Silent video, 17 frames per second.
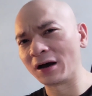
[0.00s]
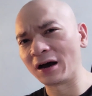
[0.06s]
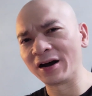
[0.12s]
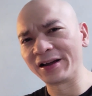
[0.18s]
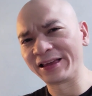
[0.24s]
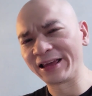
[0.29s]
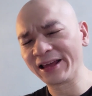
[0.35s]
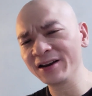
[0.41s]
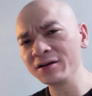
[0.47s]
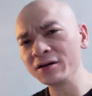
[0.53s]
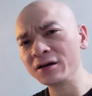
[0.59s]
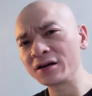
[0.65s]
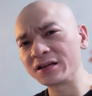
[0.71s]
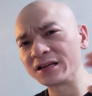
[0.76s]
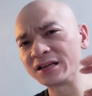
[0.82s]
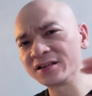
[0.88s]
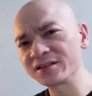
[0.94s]
again,
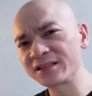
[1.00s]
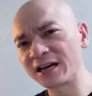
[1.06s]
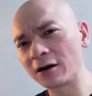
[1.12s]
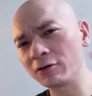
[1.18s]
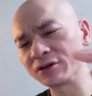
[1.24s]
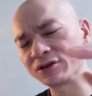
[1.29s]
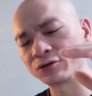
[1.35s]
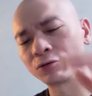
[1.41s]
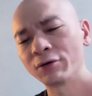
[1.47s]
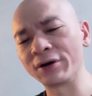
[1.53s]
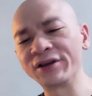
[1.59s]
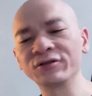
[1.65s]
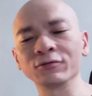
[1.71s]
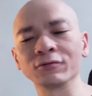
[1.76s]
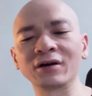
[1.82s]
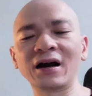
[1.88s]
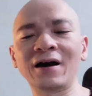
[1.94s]
Intel is going
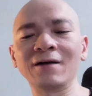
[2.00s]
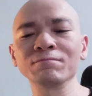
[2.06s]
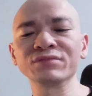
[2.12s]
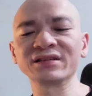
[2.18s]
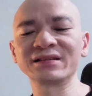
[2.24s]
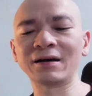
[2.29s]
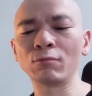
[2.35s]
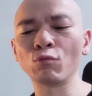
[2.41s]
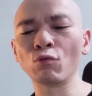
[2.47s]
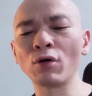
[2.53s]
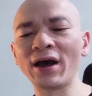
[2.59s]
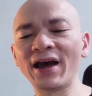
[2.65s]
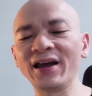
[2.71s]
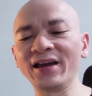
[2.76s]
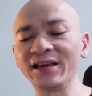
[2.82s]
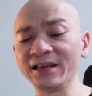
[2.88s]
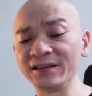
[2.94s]
to come
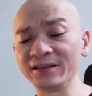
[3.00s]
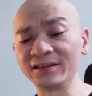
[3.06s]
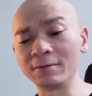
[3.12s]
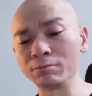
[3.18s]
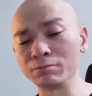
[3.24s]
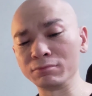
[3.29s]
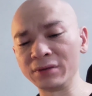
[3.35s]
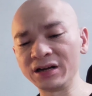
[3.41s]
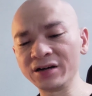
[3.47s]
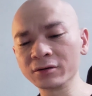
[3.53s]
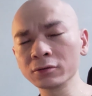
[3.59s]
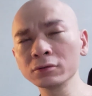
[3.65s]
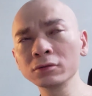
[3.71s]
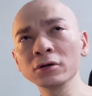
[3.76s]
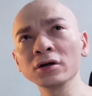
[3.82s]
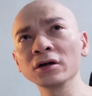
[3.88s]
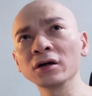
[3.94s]
somewhere in the
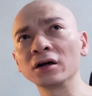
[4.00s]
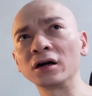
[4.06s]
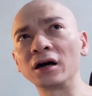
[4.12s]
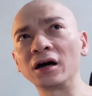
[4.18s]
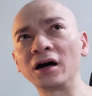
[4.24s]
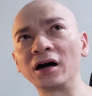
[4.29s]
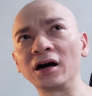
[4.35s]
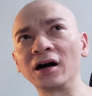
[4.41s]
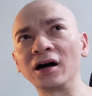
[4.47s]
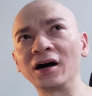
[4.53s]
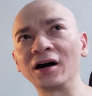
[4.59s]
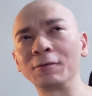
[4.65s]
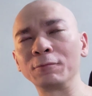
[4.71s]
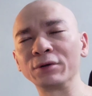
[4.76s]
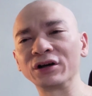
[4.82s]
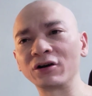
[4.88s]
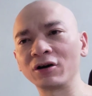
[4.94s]
middle,
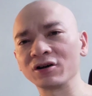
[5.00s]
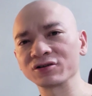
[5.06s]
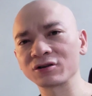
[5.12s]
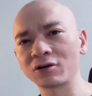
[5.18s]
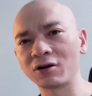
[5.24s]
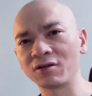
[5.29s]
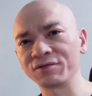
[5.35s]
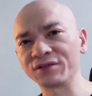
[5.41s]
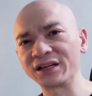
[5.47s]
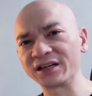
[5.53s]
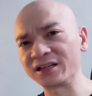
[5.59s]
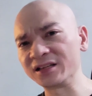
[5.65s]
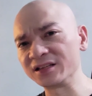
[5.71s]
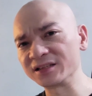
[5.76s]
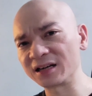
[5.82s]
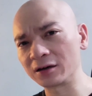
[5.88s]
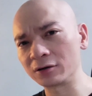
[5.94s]
because of their
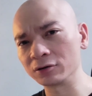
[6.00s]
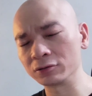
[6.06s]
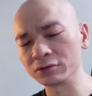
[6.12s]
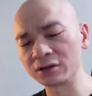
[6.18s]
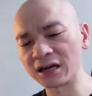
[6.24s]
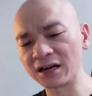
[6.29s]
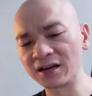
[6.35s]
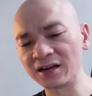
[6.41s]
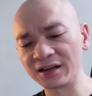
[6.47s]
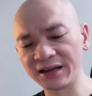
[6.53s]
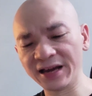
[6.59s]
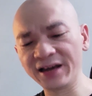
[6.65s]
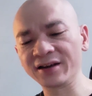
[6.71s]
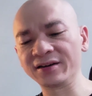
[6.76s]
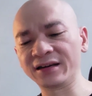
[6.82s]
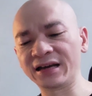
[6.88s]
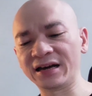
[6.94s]
Intel Lunar
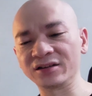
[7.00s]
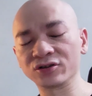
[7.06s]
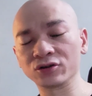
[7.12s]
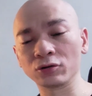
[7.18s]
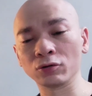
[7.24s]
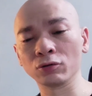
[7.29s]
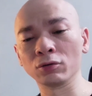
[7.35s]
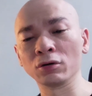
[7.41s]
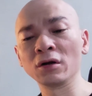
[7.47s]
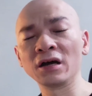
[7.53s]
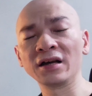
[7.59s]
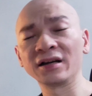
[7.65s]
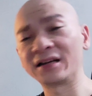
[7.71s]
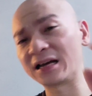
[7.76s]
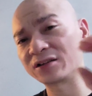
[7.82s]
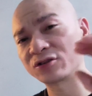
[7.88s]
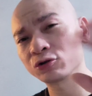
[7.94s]
Lake that's
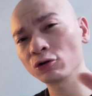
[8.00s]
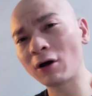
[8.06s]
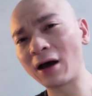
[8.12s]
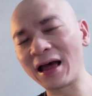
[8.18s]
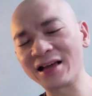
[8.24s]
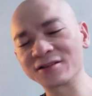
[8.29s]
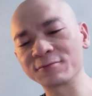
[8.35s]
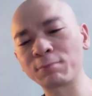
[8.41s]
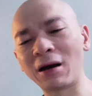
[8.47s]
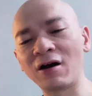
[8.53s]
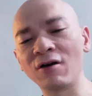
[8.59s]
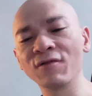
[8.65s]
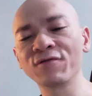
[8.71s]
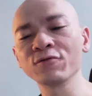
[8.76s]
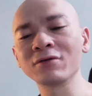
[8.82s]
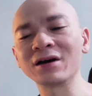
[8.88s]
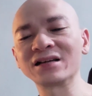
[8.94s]
not as
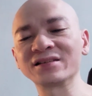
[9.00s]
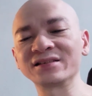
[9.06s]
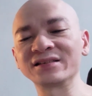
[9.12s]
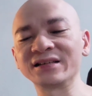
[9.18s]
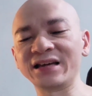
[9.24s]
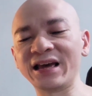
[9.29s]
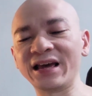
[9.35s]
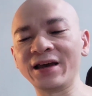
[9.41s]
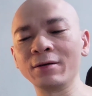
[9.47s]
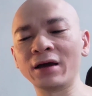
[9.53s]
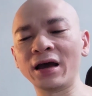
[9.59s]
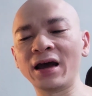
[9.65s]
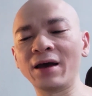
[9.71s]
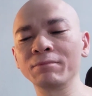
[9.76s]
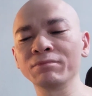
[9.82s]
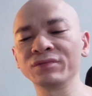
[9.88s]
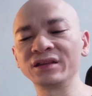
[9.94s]
powerful as the
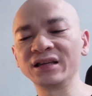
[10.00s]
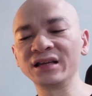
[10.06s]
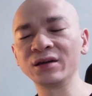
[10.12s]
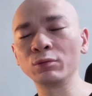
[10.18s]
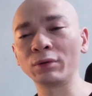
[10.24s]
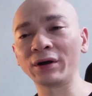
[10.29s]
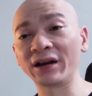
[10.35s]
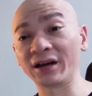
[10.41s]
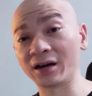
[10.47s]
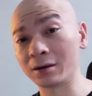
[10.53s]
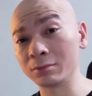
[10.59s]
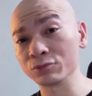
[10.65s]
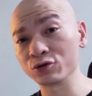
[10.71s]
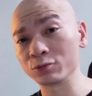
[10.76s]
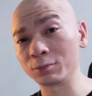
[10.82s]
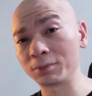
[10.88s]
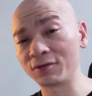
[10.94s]
AMD when it
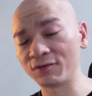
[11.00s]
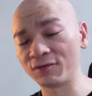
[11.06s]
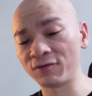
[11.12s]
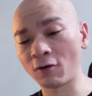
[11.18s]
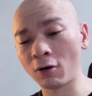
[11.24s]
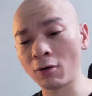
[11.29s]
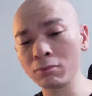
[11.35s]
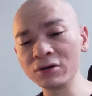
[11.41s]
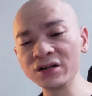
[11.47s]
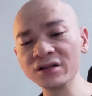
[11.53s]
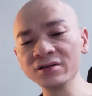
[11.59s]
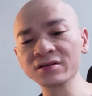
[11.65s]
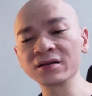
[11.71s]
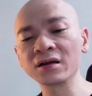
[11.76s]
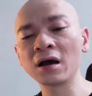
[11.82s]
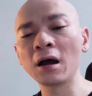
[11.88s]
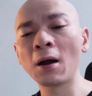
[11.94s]
comes to
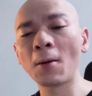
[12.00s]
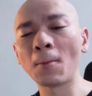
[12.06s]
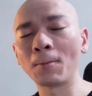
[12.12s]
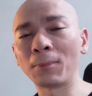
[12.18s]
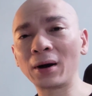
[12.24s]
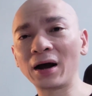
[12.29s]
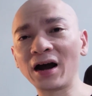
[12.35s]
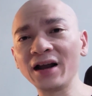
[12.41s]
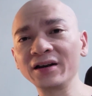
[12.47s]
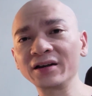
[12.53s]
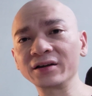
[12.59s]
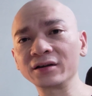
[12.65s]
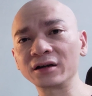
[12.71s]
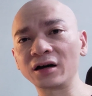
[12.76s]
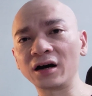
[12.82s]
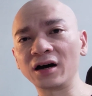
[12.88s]
performance, but